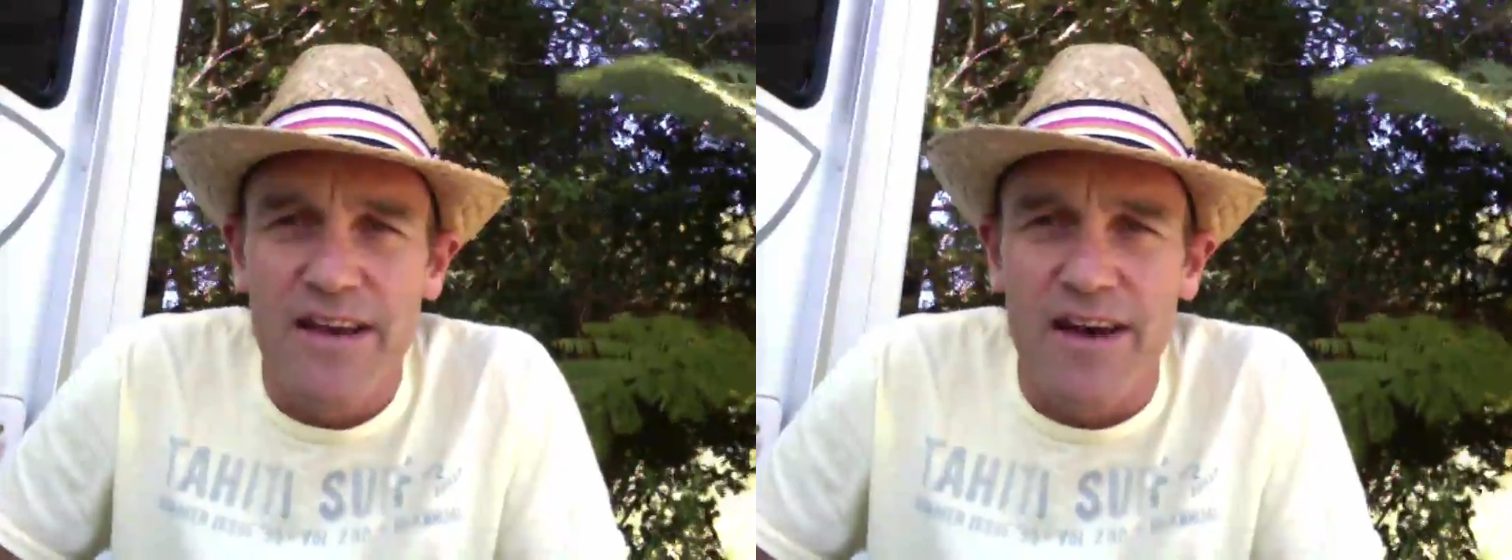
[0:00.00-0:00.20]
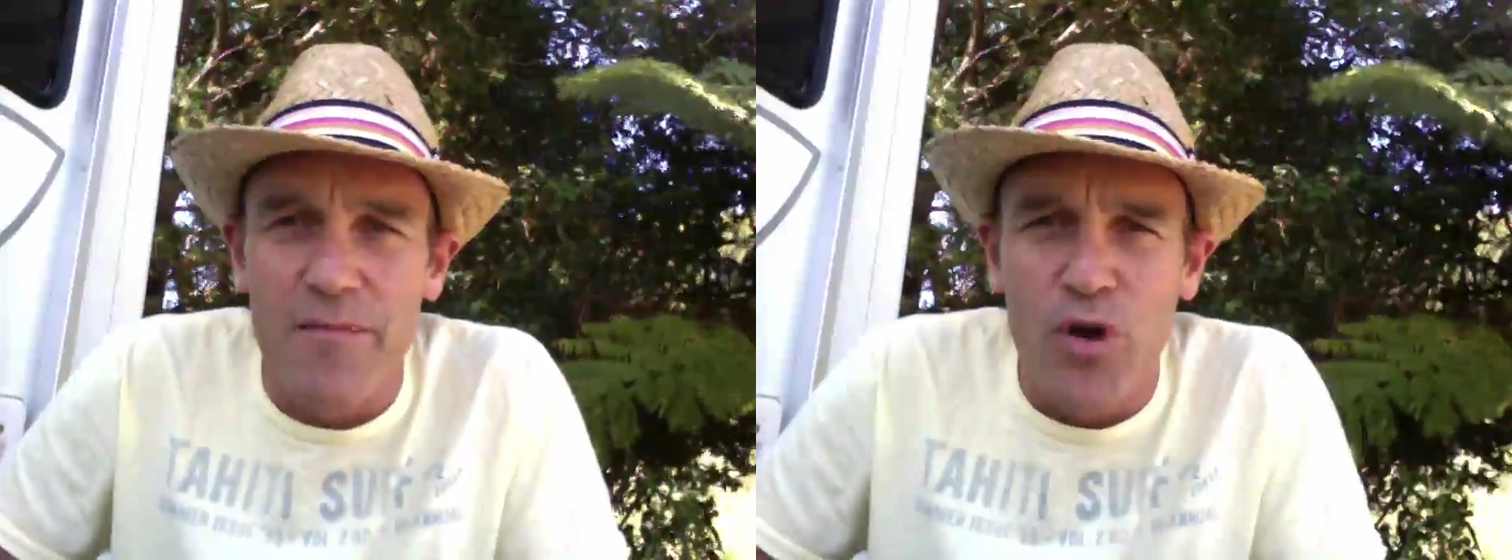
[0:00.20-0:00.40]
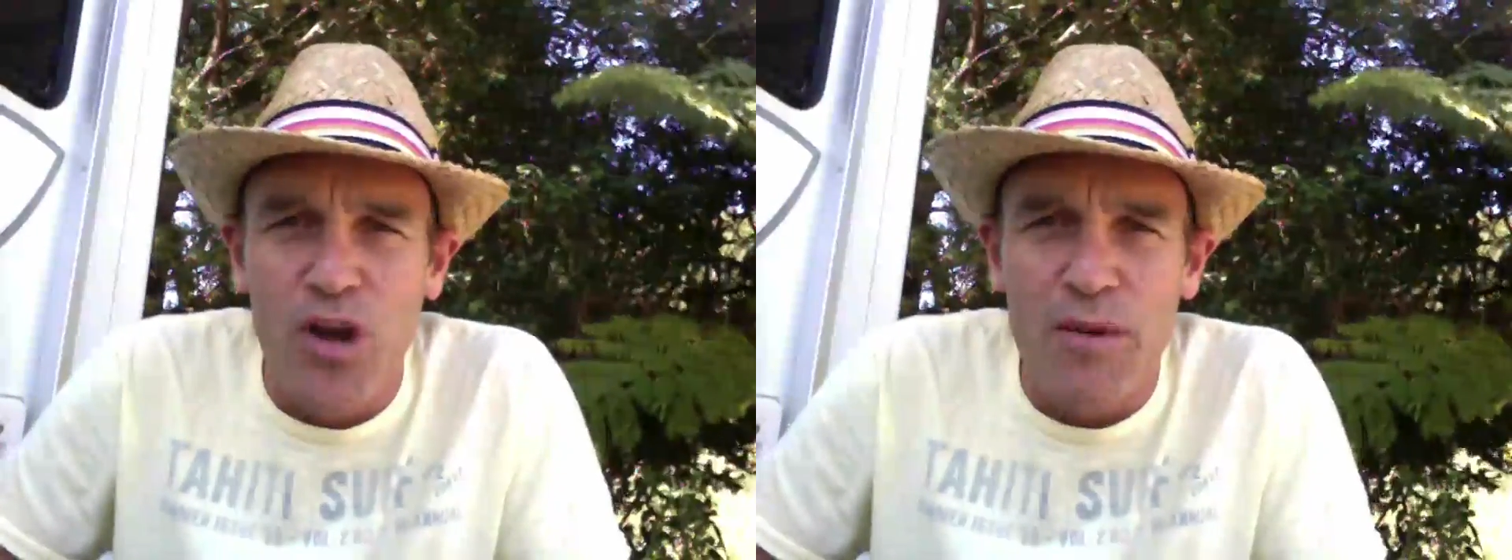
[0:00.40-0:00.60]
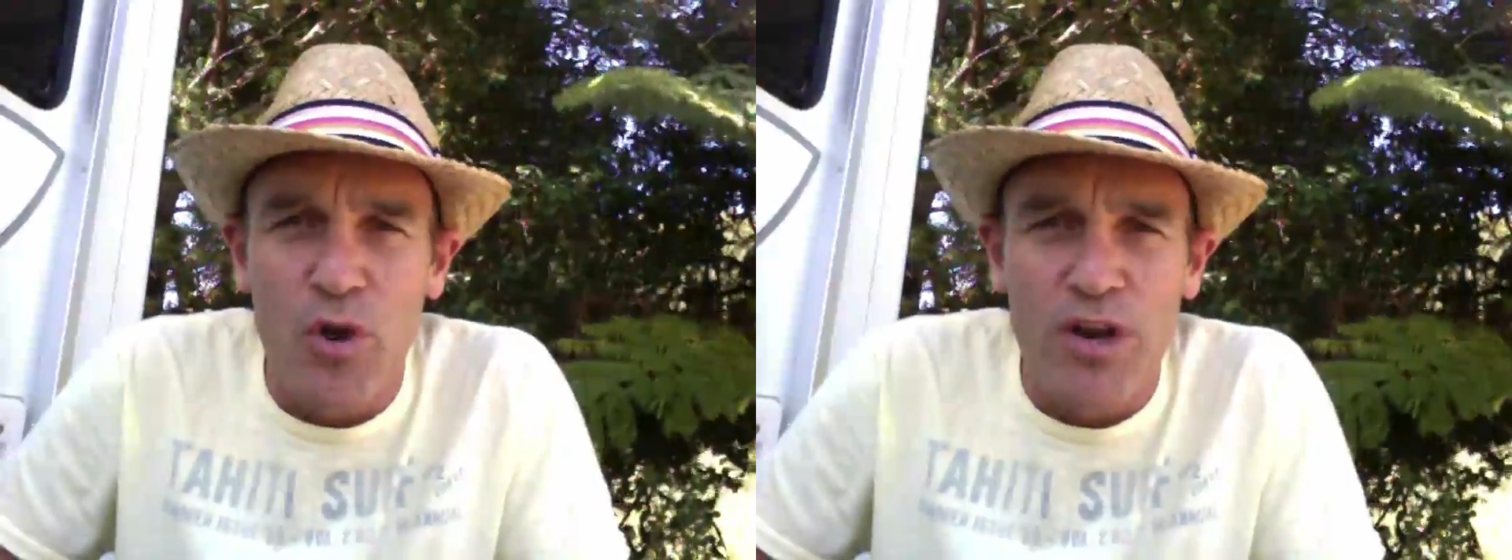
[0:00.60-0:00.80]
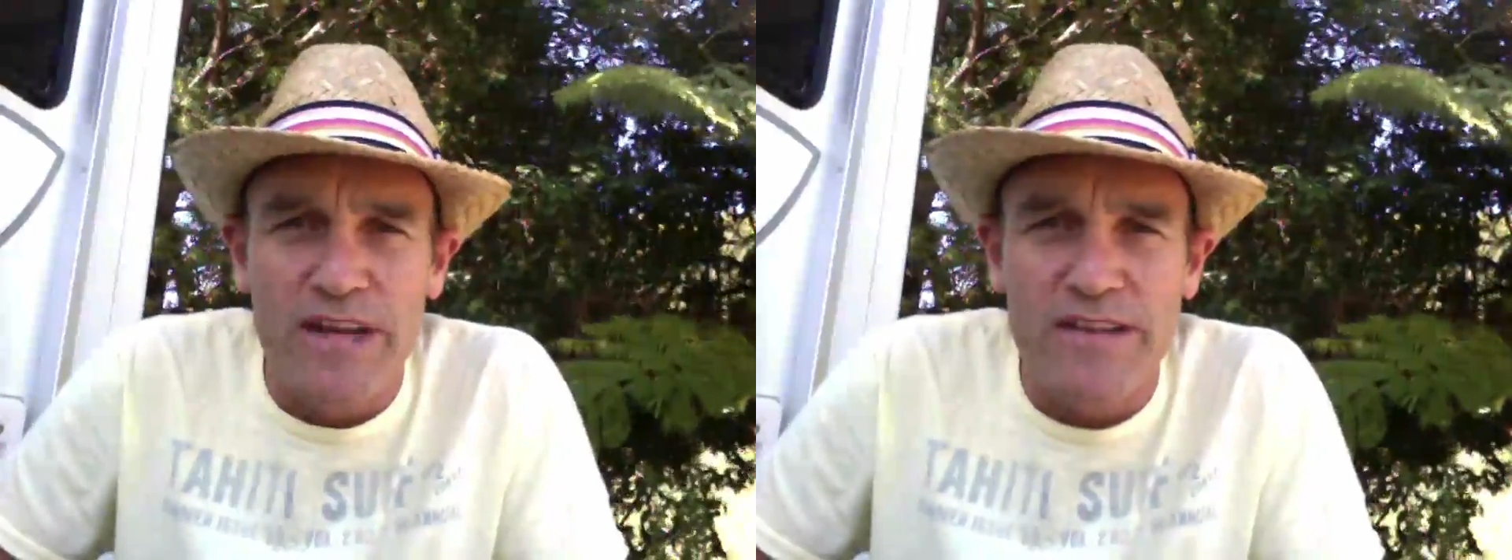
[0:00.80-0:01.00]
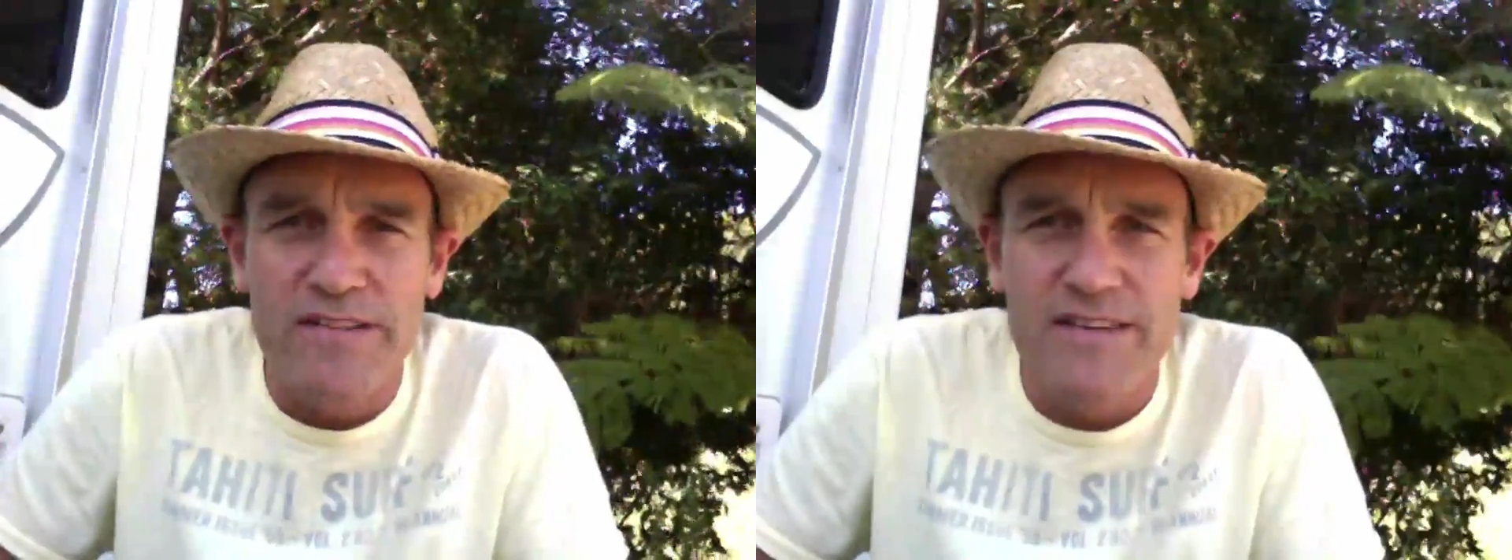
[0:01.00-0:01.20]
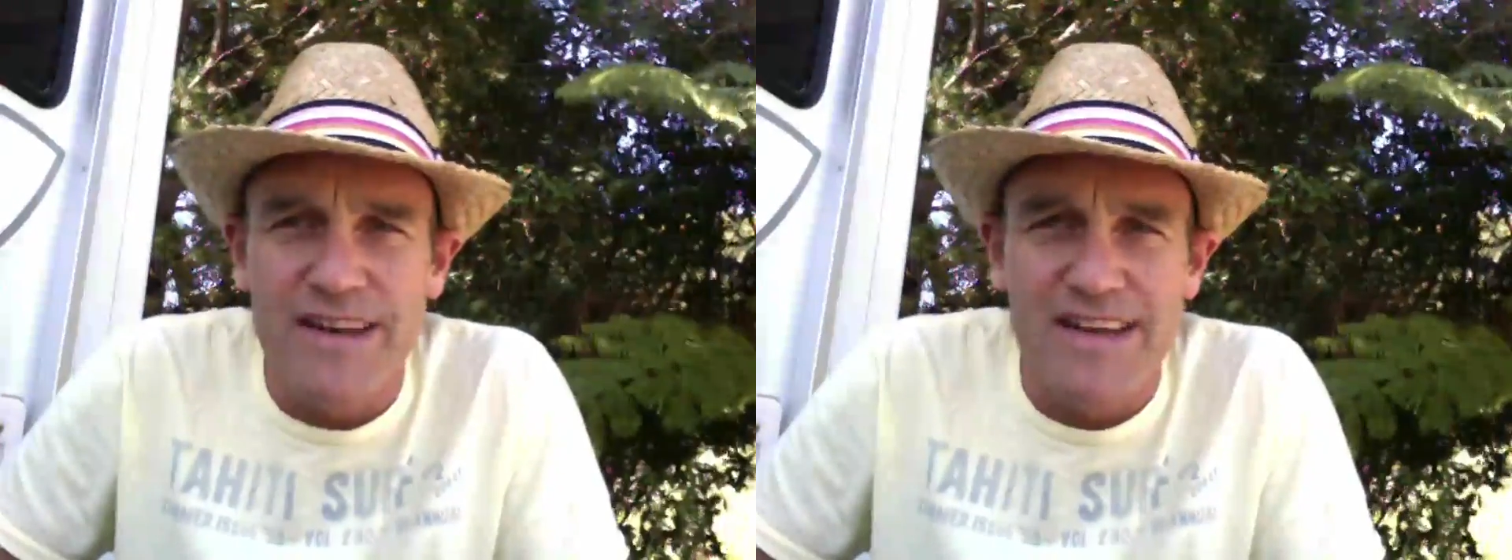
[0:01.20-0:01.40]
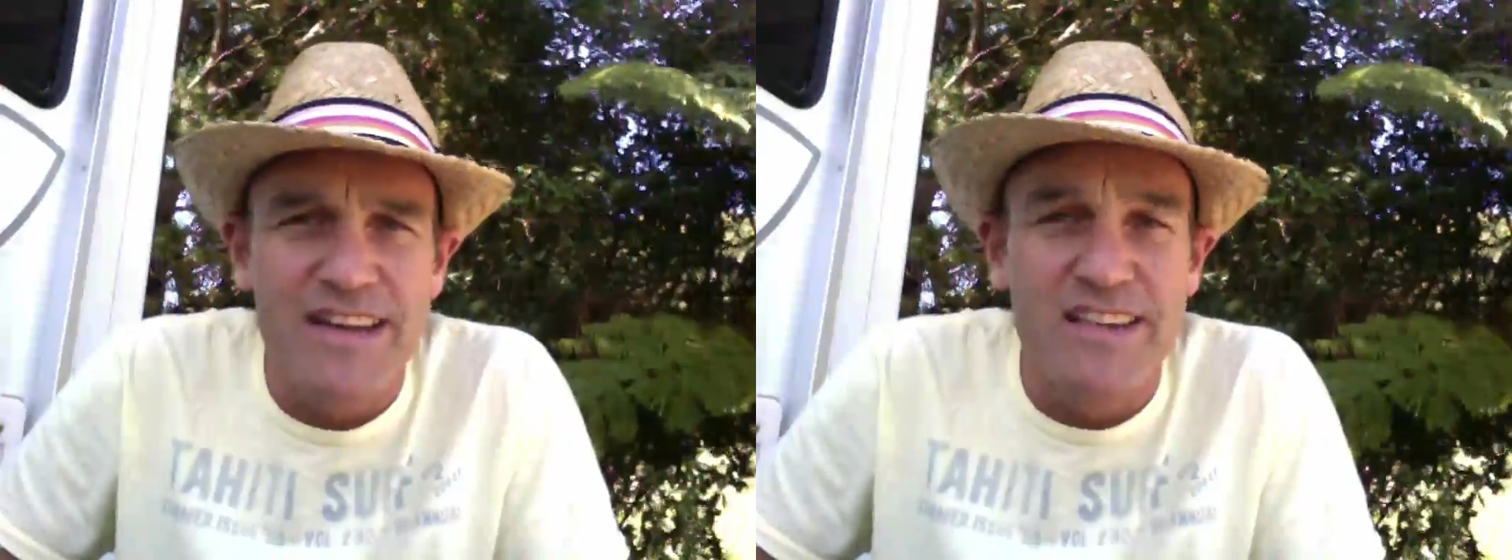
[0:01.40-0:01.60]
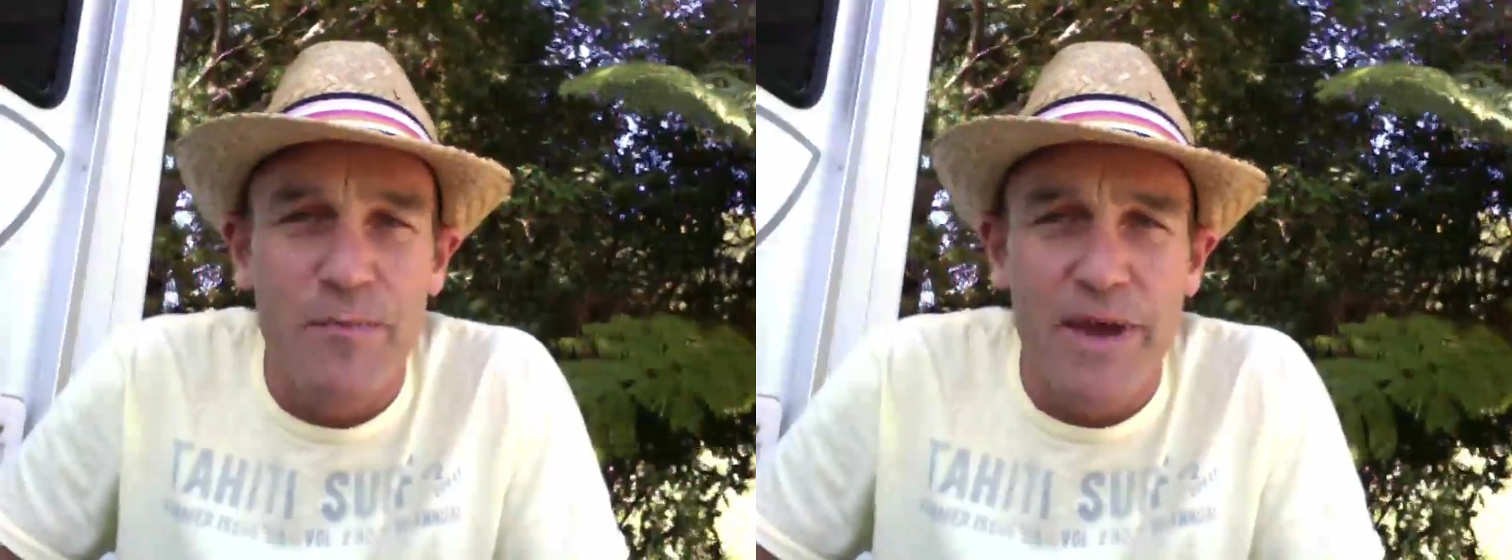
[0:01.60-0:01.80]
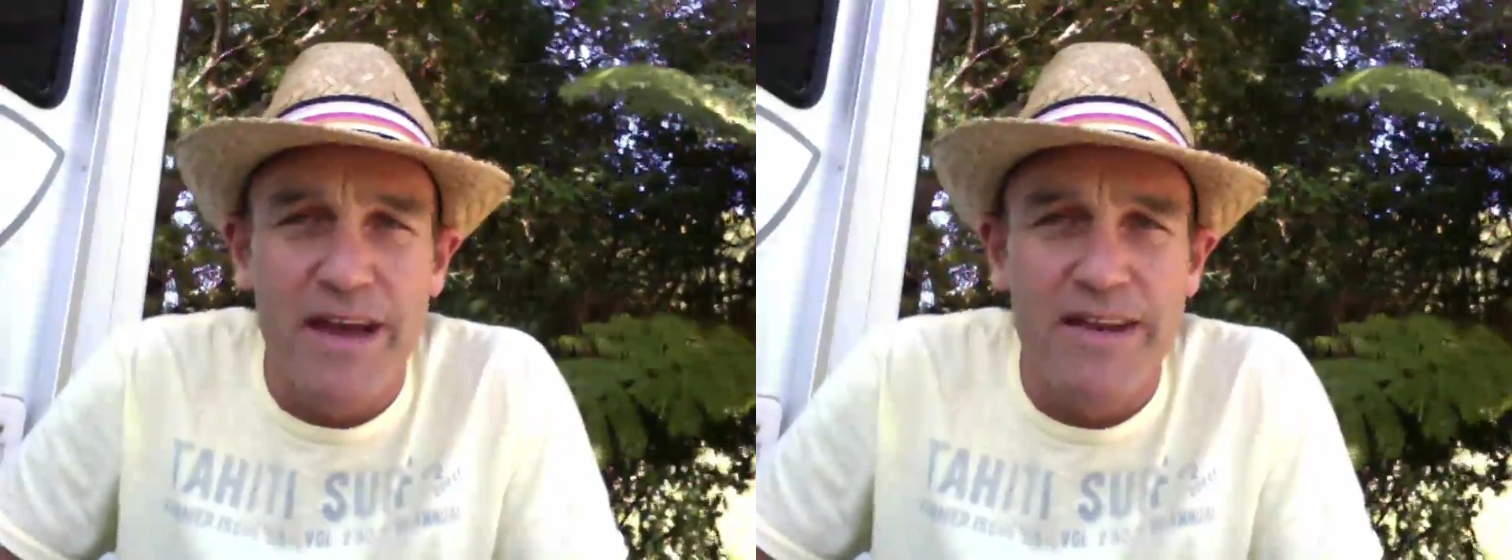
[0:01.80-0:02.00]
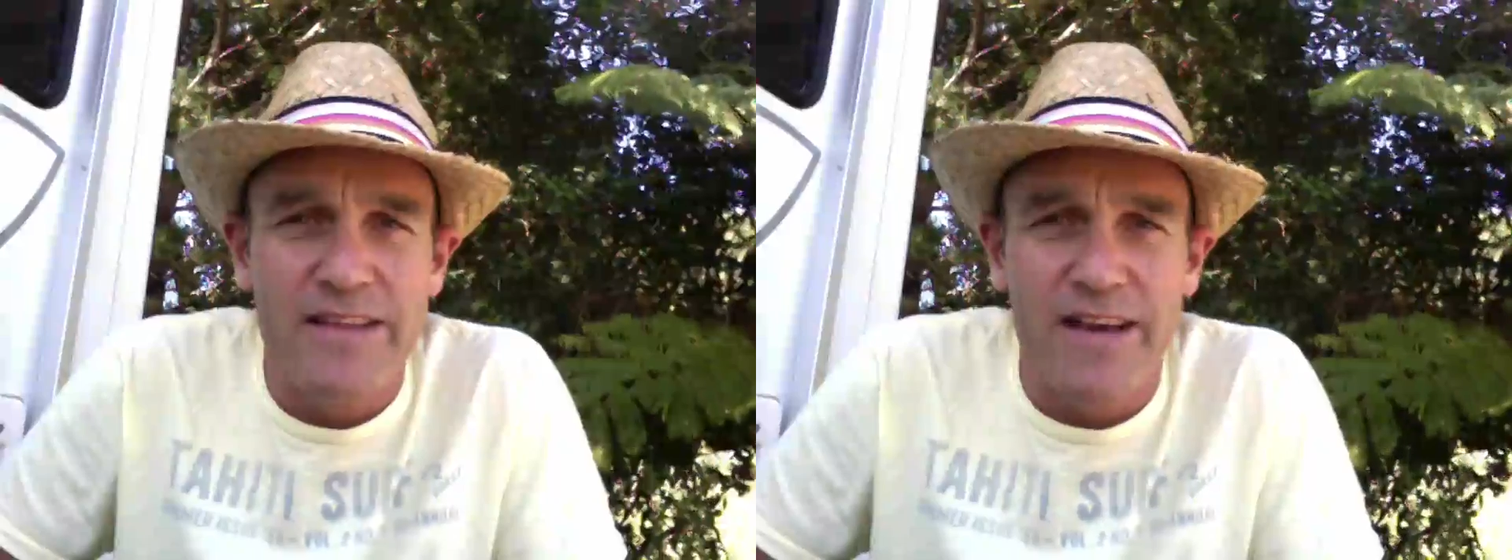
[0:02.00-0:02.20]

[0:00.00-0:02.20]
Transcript: early mornings, getting the kids to bed,